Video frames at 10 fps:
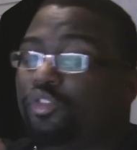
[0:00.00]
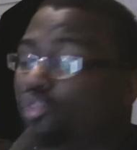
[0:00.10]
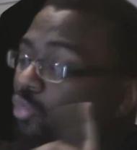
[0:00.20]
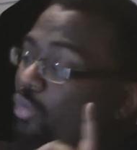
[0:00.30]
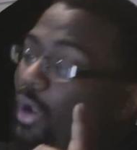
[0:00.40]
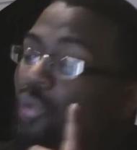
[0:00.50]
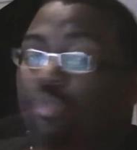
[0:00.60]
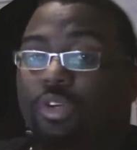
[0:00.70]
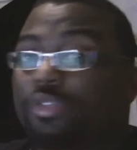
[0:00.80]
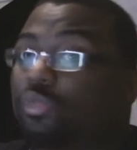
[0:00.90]
So
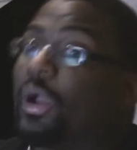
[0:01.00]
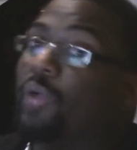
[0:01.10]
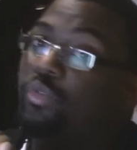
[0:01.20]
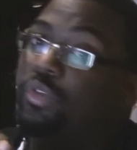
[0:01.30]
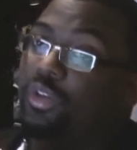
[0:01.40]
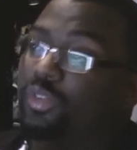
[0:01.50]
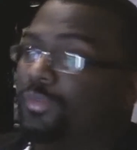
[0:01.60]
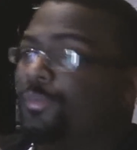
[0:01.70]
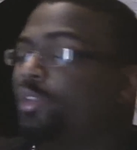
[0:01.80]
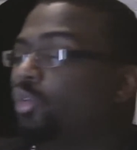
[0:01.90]
round 1, wow, you killed
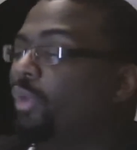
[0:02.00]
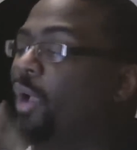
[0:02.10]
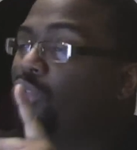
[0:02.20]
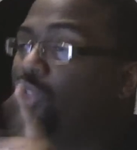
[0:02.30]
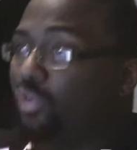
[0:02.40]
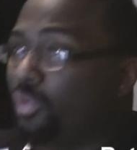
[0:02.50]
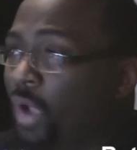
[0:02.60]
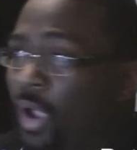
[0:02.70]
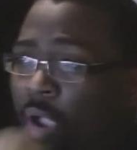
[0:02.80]
it. Round 2,